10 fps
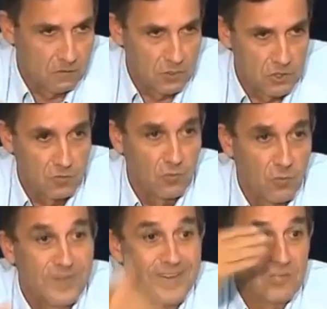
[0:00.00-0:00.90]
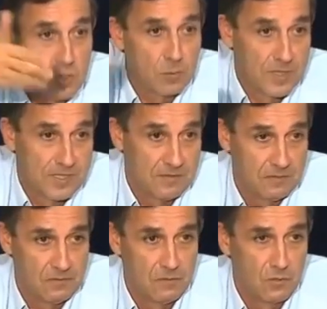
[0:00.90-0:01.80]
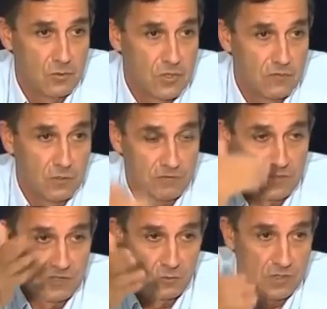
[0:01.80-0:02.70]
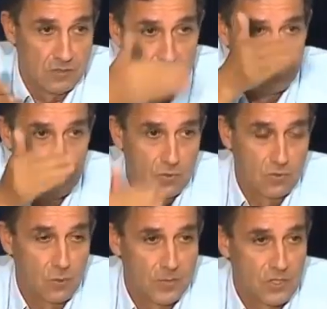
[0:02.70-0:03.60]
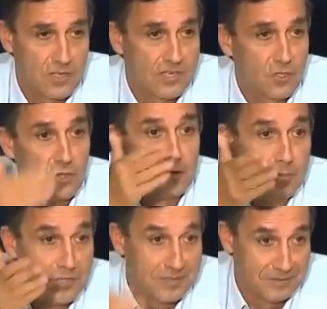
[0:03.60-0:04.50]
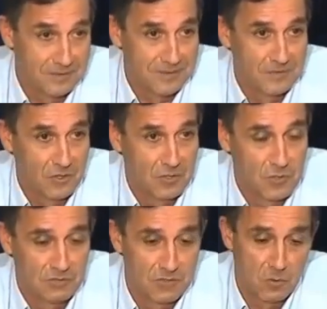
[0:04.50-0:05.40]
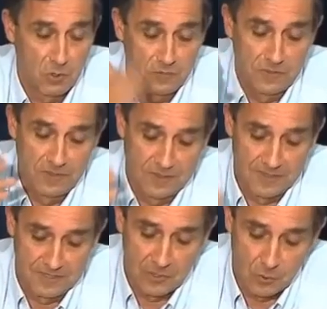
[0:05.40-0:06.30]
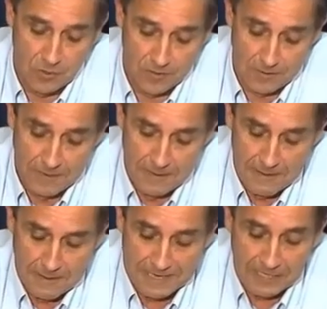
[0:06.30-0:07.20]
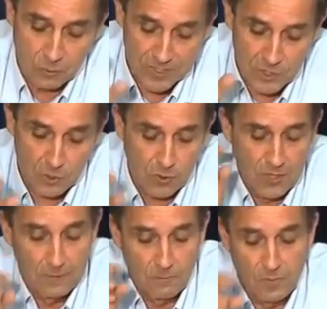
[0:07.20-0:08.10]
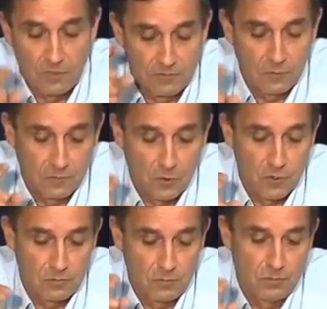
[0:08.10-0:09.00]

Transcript: region within Japan, a conservative country, so much like Germany in terms of demography and so on. And it was so, well, of course,